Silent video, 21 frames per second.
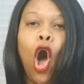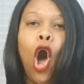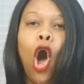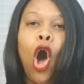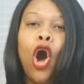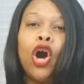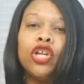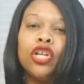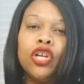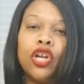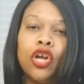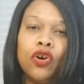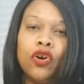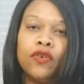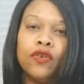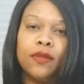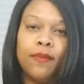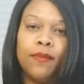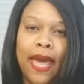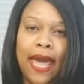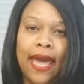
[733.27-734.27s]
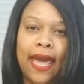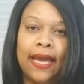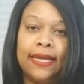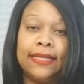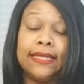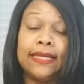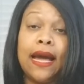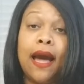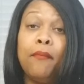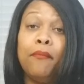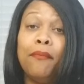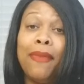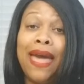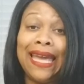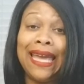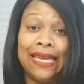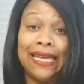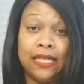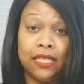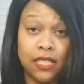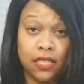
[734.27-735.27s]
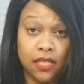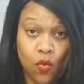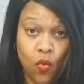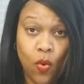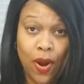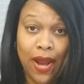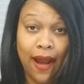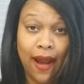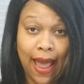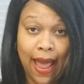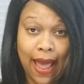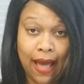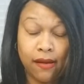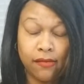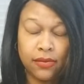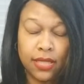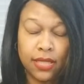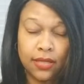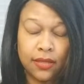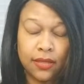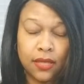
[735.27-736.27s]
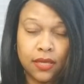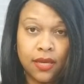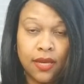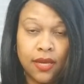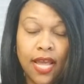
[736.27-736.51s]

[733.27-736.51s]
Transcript: all of those bags come back into the warehouse